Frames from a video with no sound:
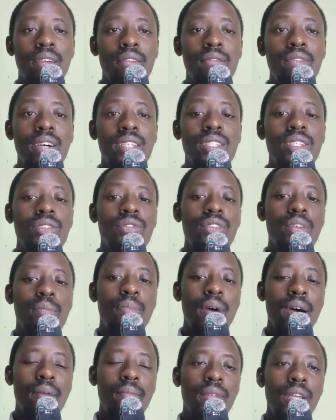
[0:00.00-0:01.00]
versus
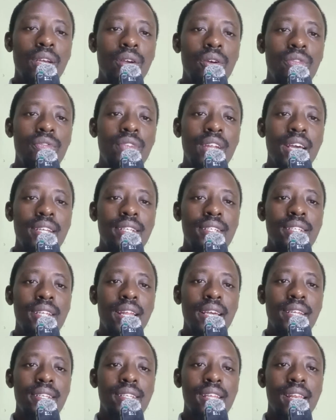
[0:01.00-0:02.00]
Republic of
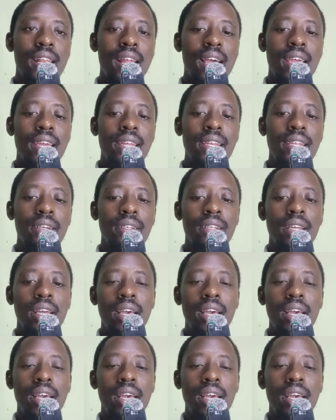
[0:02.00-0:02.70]
1999.